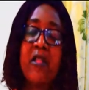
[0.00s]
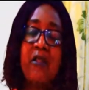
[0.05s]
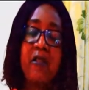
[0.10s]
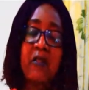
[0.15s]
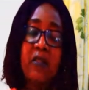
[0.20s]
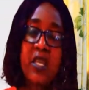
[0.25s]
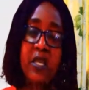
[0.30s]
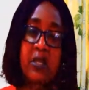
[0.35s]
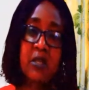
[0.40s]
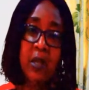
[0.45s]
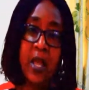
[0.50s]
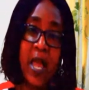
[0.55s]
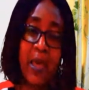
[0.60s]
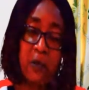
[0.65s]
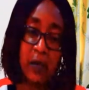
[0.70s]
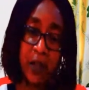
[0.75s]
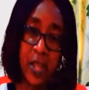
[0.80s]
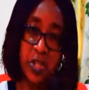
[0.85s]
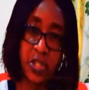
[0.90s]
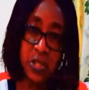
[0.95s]
The
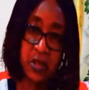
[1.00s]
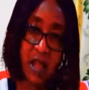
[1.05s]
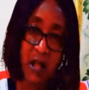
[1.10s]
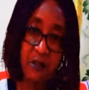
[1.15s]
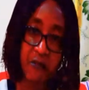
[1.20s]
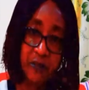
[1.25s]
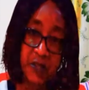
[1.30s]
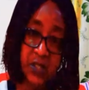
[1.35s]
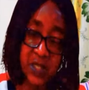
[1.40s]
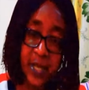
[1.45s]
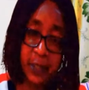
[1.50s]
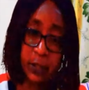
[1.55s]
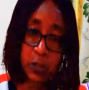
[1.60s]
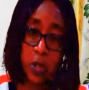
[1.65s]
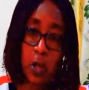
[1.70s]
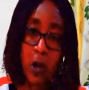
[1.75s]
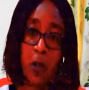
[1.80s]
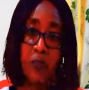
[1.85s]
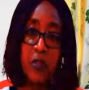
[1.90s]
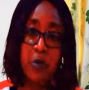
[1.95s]
educational
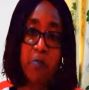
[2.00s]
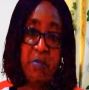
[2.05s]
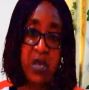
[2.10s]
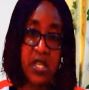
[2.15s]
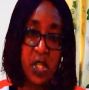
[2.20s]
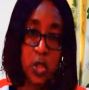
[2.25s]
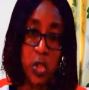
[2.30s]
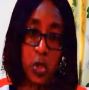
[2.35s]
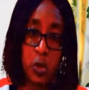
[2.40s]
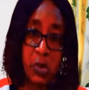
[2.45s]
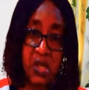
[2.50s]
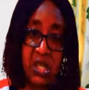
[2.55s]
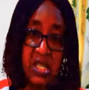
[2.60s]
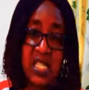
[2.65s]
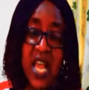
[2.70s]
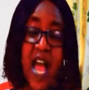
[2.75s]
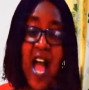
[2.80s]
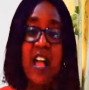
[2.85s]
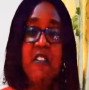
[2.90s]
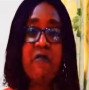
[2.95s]
sector, the ministries,
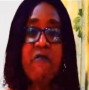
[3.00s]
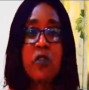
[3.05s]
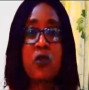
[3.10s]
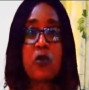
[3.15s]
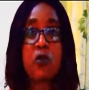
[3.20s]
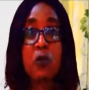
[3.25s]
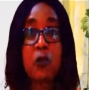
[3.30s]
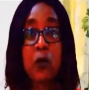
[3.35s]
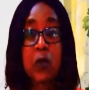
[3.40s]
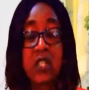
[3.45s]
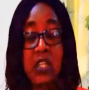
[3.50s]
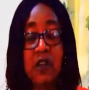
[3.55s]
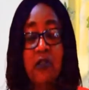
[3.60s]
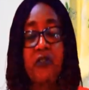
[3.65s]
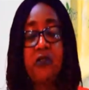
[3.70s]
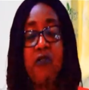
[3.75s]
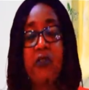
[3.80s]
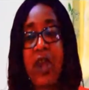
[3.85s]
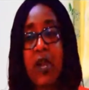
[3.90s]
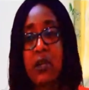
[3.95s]
and the
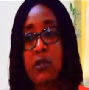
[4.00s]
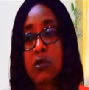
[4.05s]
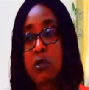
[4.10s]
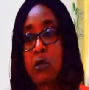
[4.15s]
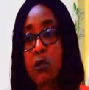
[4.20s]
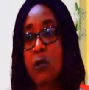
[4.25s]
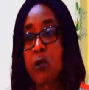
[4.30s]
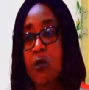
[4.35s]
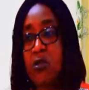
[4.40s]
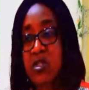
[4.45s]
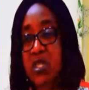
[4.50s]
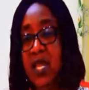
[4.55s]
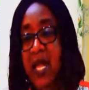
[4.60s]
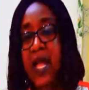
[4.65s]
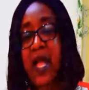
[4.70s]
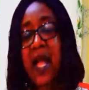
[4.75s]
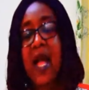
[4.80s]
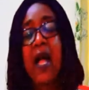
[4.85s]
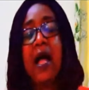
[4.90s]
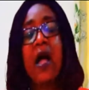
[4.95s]
different schools,
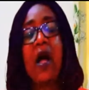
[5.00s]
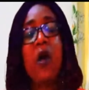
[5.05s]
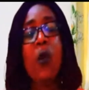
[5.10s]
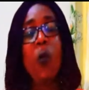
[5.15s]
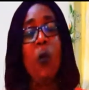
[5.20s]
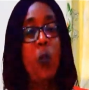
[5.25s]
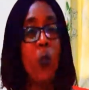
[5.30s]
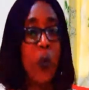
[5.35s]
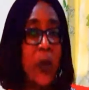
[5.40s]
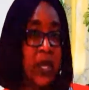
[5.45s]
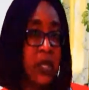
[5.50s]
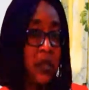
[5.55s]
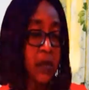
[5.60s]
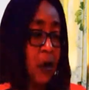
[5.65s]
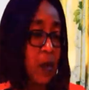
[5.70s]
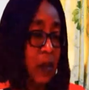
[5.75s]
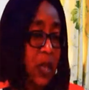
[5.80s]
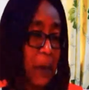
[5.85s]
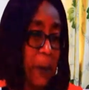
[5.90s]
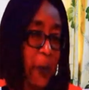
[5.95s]
in
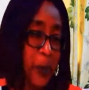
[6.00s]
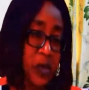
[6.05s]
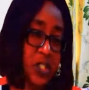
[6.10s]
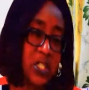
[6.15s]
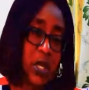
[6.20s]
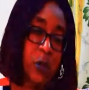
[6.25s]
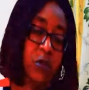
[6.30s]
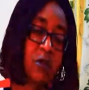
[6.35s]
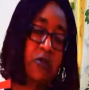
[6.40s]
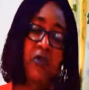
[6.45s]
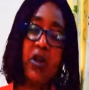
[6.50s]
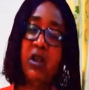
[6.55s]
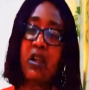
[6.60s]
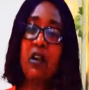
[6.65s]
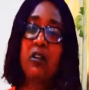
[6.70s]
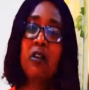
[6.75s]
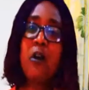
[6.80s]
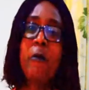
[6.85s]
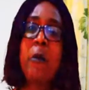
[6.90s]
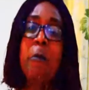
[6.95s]
collaboration with the
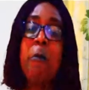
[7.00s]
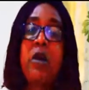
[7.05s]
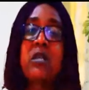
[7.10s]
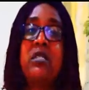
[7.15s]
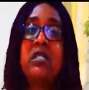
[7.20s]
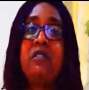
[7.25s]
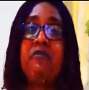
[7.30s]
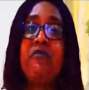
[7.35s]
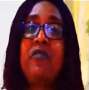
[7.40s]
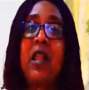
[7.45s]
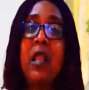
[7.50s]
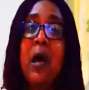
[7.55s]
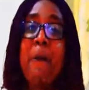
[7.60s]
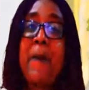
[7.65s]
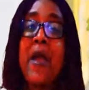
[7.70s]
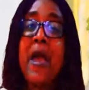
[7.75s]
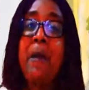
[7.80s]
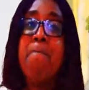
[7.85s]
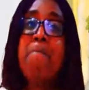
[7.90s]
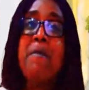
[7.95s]
federal government, must
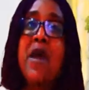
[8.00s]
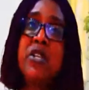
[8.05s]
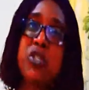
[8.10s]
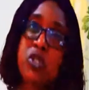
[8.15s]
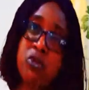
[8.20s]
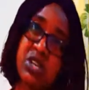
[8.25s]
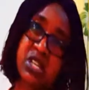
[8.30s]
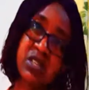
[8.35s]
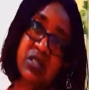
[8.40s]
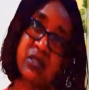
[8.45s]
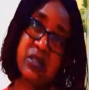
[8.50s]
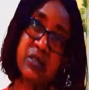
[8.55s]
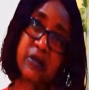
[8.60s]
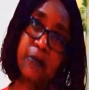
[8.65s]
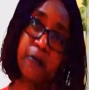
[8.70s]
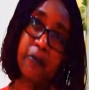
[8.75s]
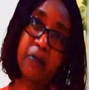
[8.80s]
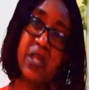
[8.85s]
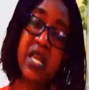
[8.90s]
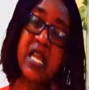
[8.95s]
develop a matrix.
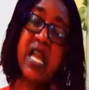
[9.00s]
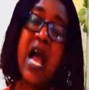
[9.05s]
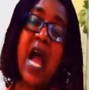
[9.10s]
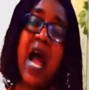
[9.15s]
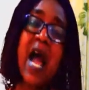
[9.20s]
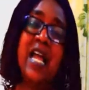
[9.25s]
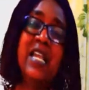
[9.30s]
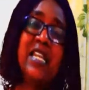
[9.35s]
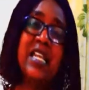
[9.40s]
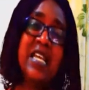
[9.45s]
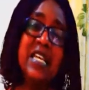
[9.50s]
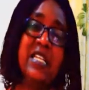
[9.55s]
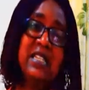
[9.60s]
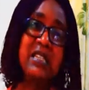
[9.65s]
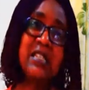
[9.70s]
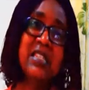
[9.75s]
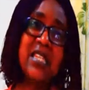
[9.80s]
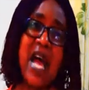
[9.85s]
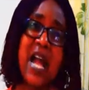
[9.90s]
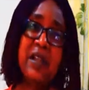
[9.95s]
And
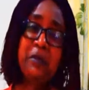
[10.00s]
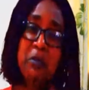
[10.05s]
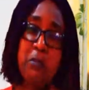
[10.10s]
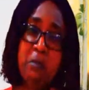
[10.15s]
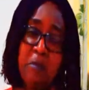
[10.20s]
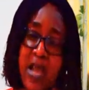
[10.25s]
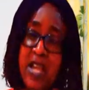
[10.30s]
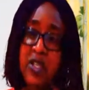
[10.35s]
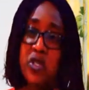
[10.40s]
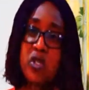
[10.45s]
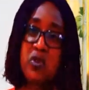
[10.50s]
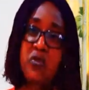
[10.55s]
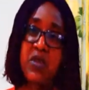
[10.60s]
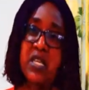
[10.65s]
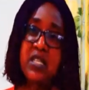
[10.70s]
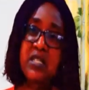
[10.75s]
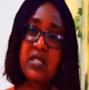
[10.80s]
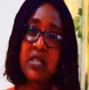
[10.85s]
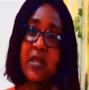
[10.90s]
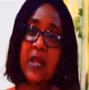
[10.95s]
in that
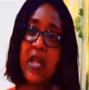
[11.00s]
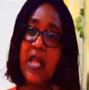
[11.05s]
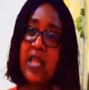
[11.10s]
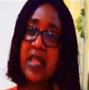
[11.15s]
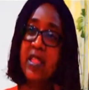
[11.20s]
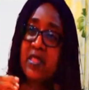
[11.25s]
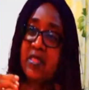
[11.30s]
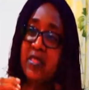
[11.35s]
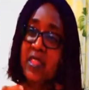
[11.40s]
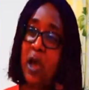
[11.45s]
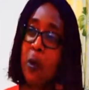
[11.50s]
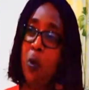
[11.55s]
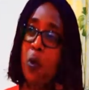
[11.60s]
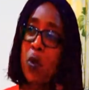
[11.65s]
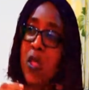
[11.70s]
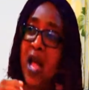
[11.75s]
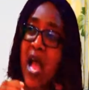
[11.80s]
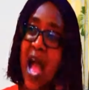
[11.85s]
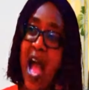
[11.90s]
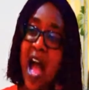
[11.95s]
matrix, they
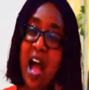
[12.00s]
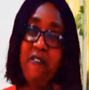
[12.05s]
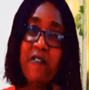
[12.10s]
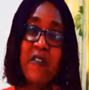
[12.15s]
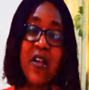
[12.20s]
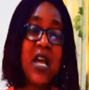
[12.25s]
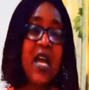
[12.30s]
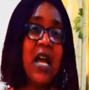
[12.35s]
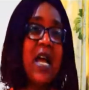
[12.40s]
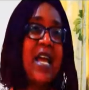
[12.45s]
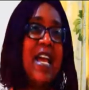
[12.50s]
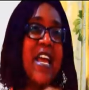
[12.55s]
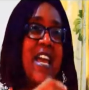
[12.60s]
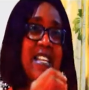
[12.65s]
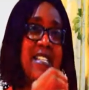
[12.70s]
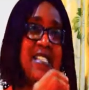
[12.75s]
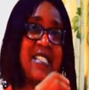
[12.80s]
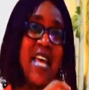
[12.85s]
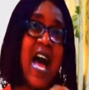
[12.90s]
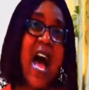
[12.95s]
will have
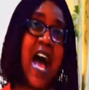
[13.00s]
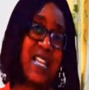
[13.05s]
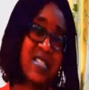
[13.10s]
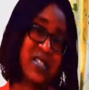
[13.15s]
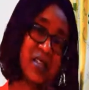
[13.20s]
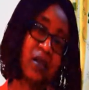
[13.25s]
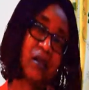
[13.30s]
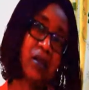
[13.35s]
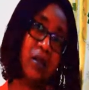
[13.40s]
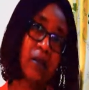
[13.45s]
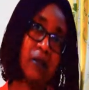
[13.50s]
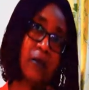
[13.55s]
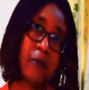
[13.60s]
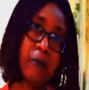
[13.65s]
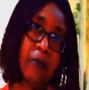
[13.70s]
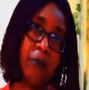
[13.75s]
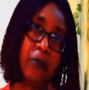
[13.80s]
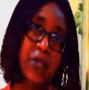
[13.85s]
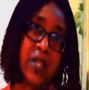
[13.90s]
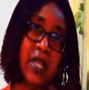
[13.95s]
a task
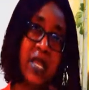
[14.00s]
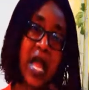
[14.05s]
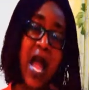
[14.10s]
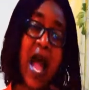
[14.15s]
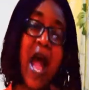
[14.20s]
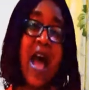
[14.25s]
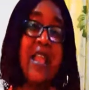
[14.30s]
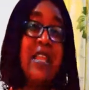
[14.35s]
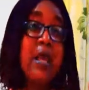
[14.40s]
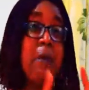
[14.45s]
and a